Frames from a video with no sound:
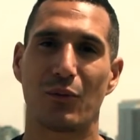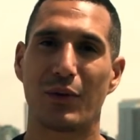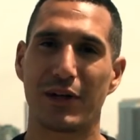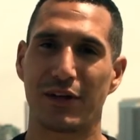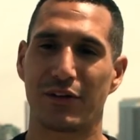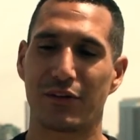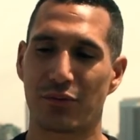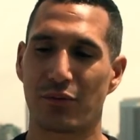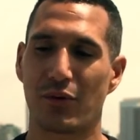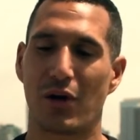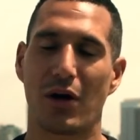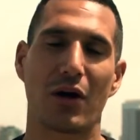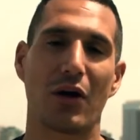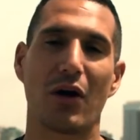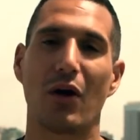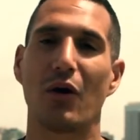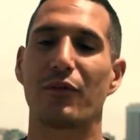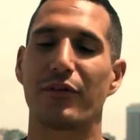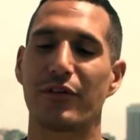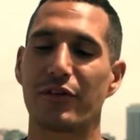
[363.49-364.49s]
what is wrong.
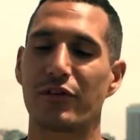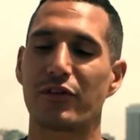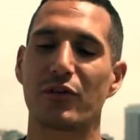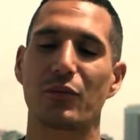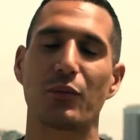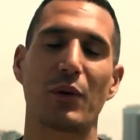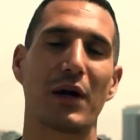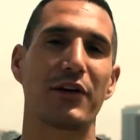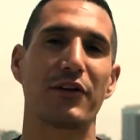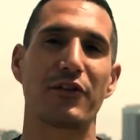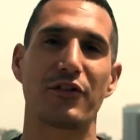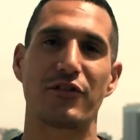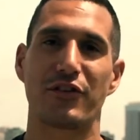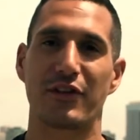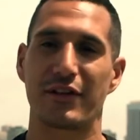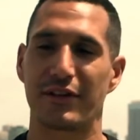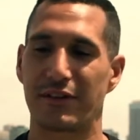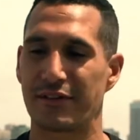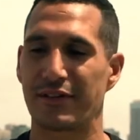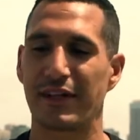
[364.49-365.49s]
Oh, this is why you
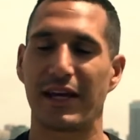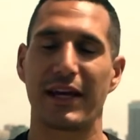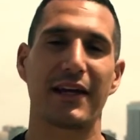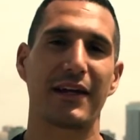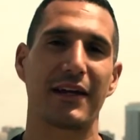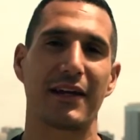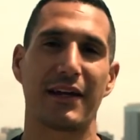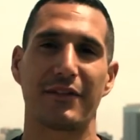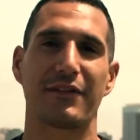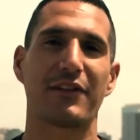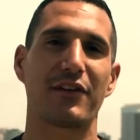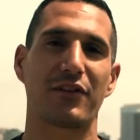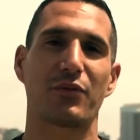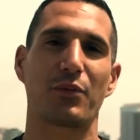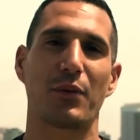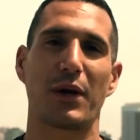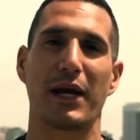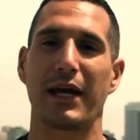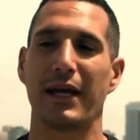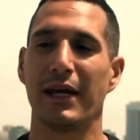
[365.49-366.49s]
shouldn't say it this
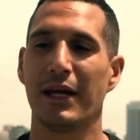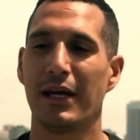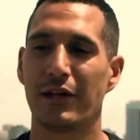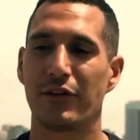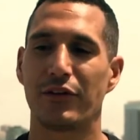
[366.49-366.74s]
way.